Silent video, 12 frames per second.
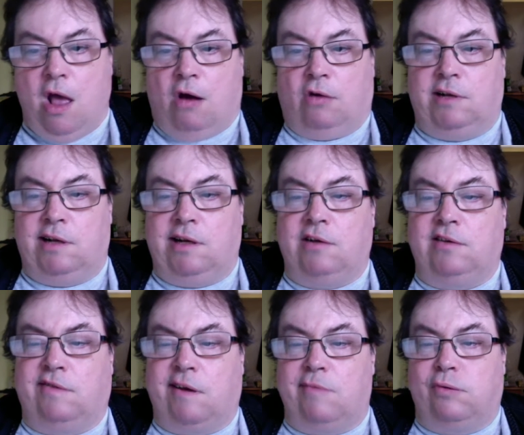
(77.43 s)
on the 9th
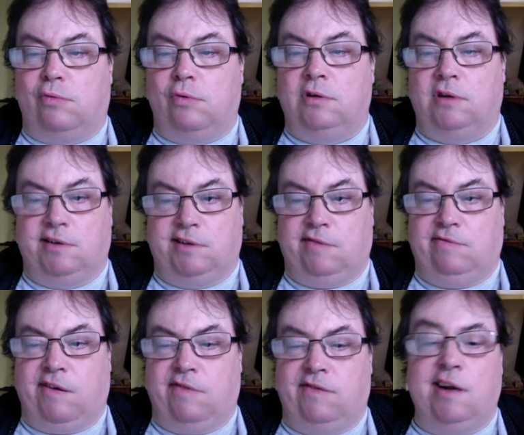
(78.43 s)
of April
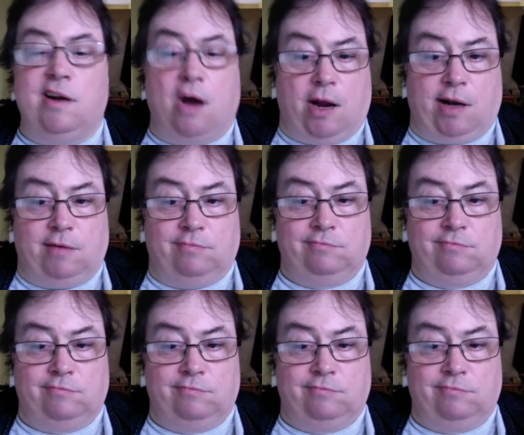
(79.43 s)
1959.